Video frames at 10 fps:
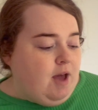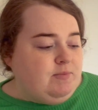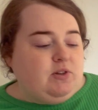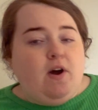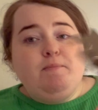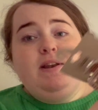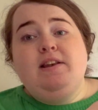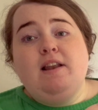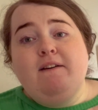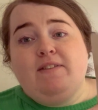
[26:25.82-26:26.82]
So I've
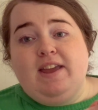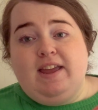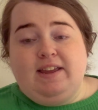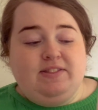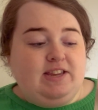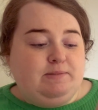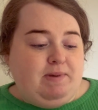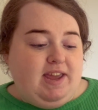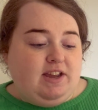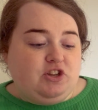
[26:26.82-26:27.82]
been loving these
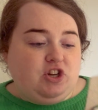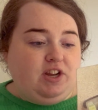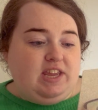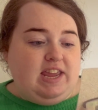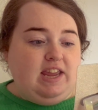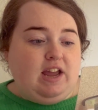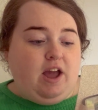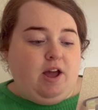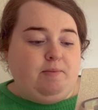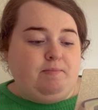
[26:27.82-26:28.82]
big chunky
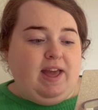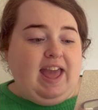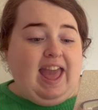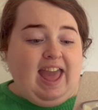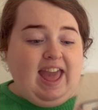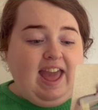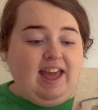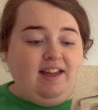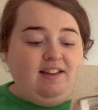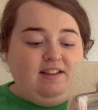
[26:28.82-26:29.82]

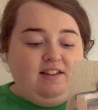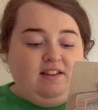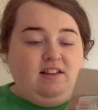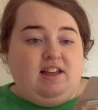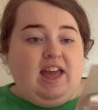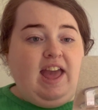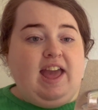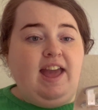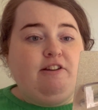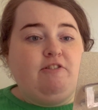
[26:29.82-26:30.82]
hair
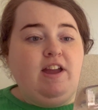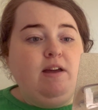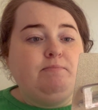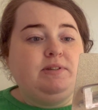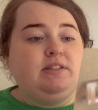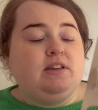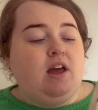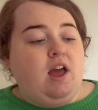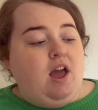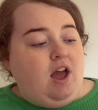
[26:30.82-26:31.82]
grips.
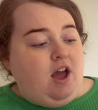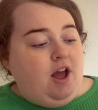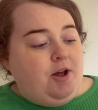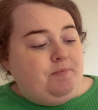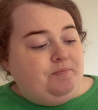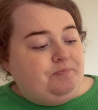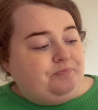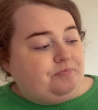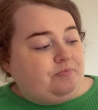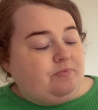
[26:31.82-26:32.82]

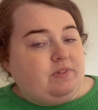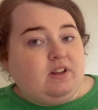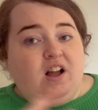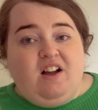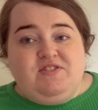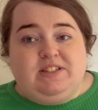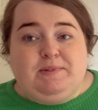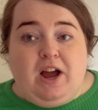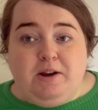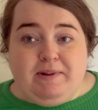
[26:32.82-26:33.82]
I've
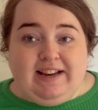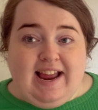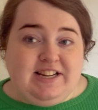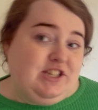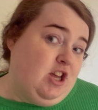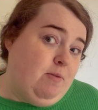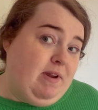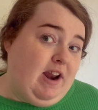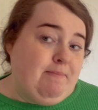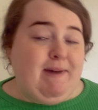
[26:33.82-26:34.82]
just kind of been collecting them
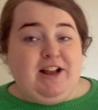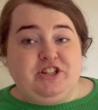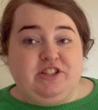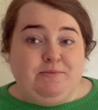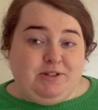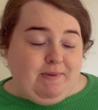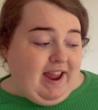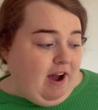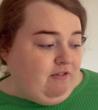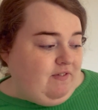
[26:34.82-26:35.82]
and like matching them to my
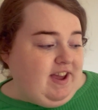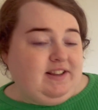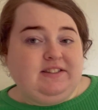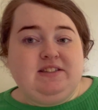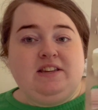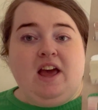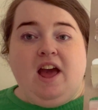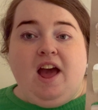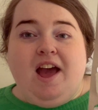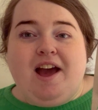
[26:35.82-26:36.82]
outfits.
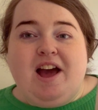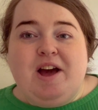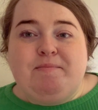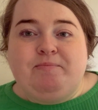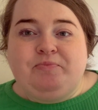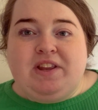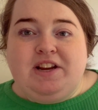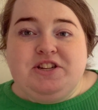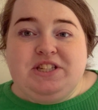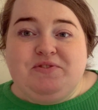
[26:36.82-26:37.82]
And
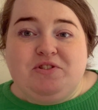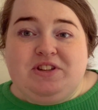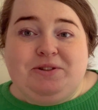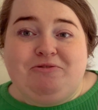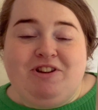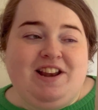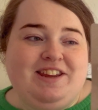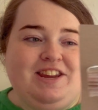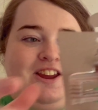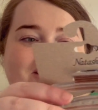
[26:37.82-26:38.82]
I just thought these were really
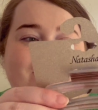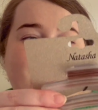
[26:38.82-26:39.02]
cute.